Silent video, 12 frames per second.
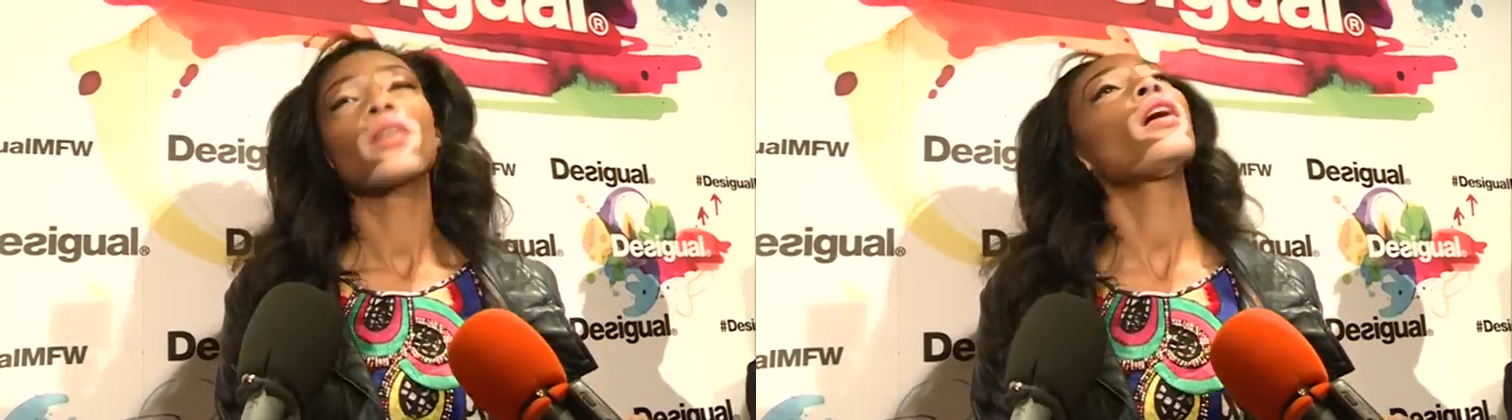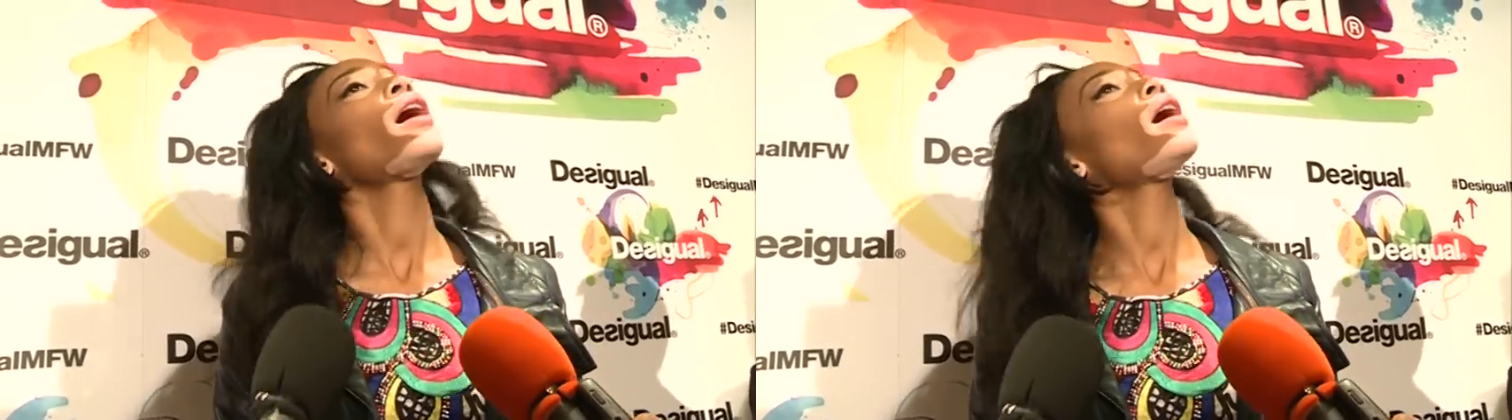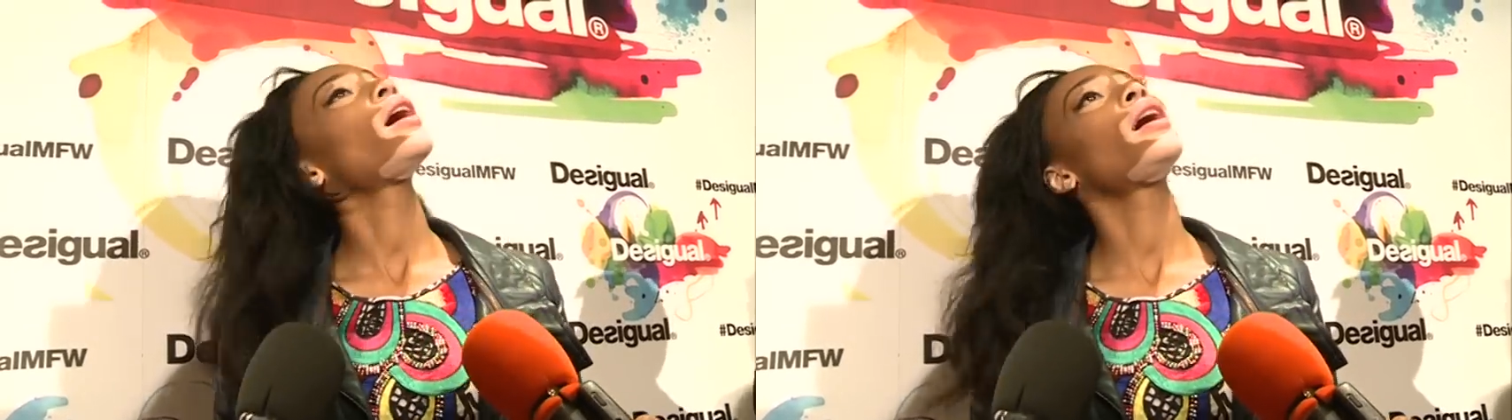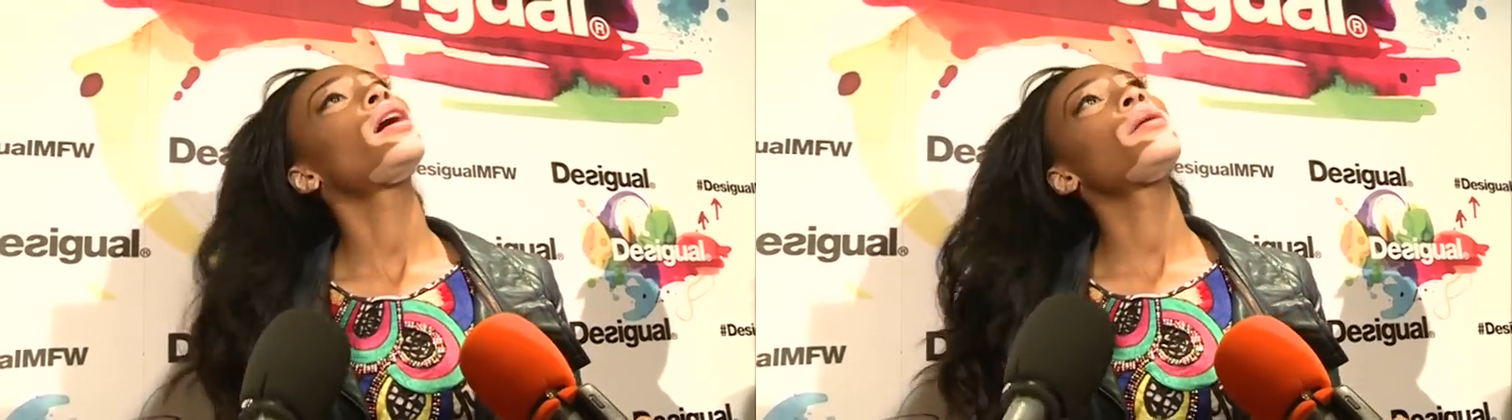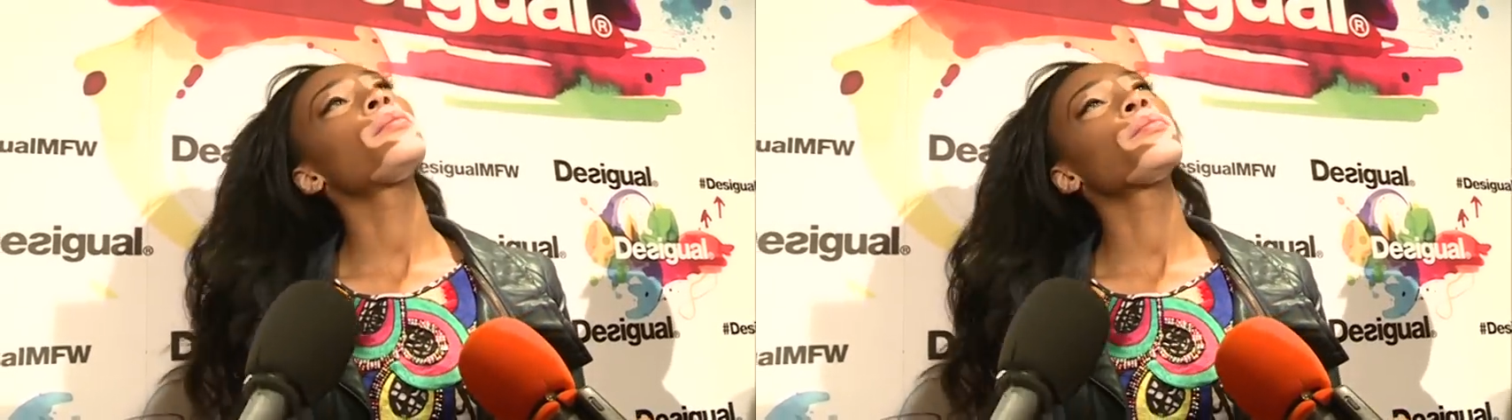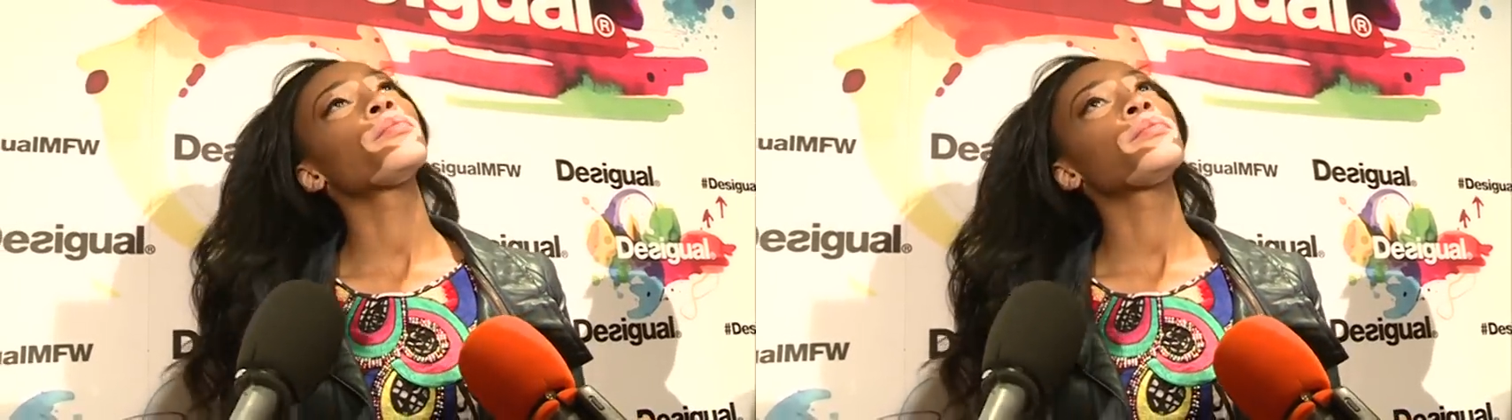For
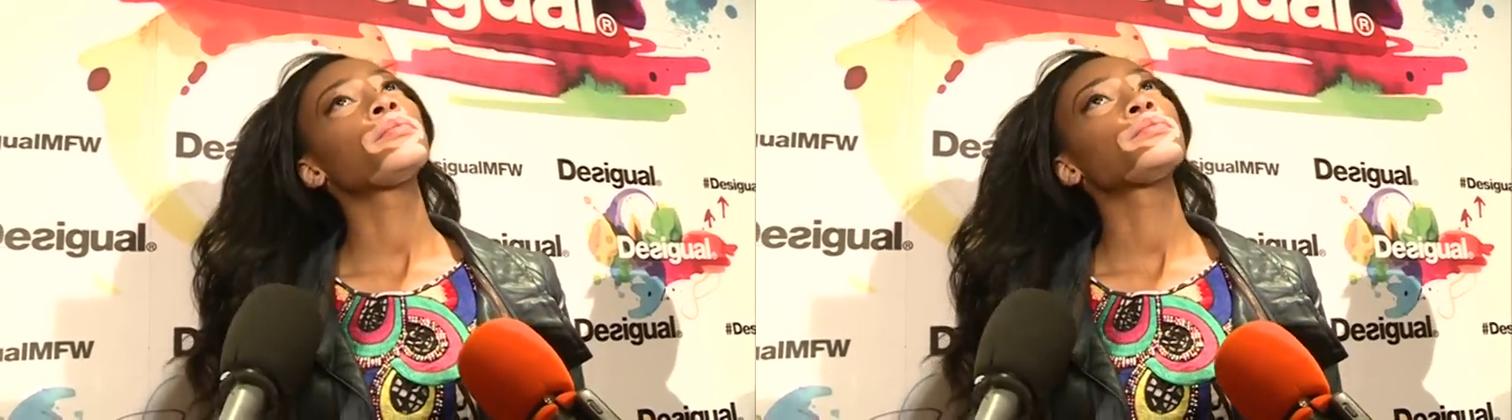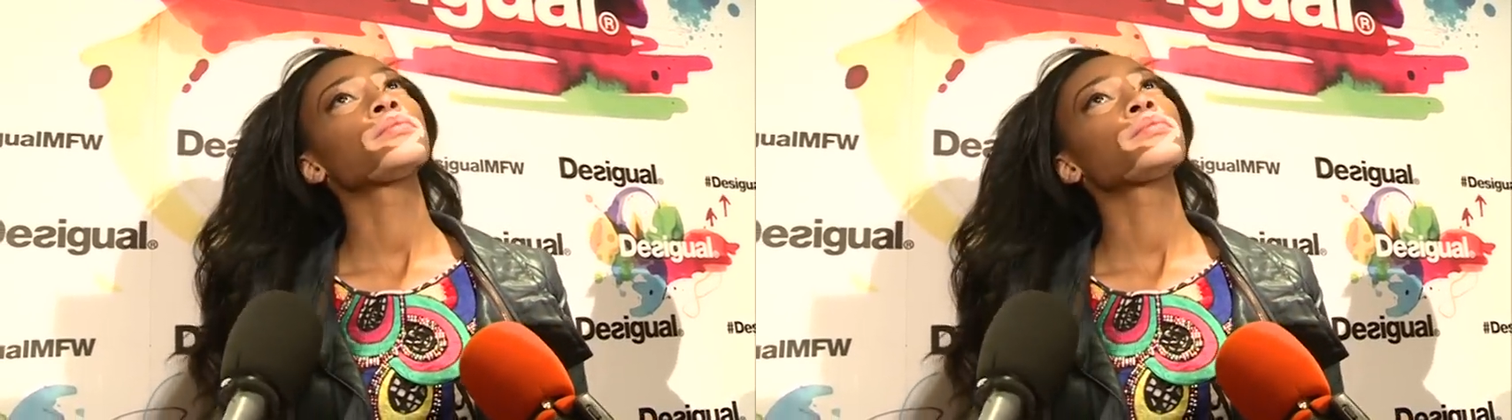you?